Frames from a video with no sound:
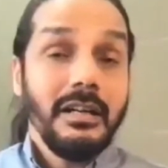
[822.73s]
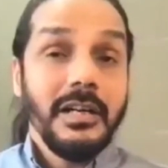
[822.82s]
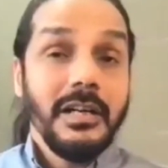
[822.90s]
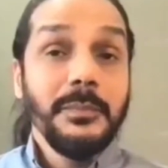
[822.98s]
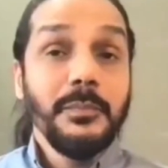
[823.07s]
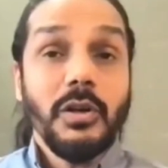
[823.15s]

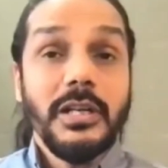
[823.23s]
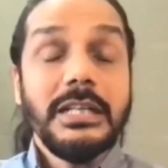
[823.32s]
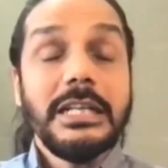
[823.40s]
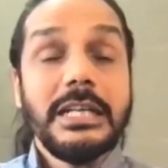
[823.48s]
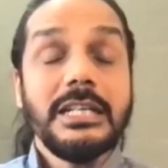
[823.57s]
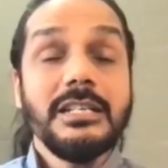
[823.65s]
important
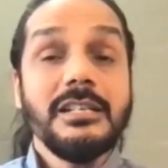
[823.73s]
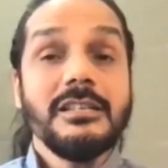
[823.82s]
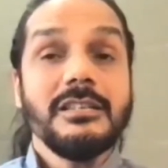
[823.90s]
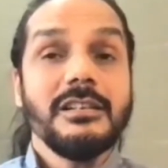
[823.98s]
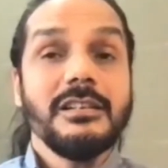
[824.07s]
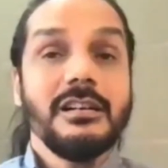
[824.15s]
thing is
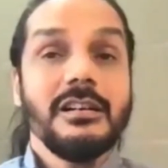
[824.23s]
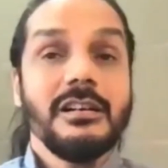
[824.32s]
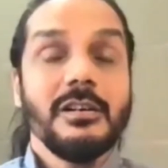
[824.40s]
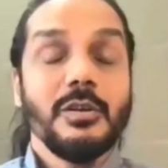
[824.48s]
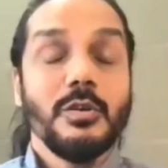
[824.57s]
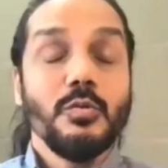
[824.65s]

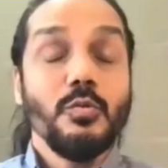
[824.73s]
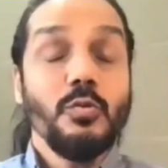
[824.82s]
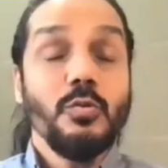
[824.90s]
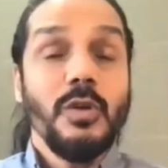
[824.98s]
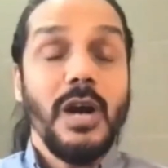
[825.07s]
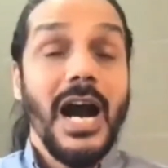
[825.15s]

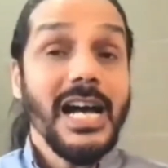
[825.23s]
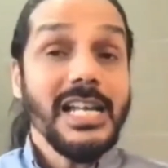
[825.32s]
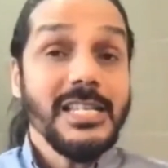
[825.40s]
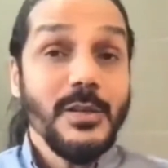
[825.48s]
to ask,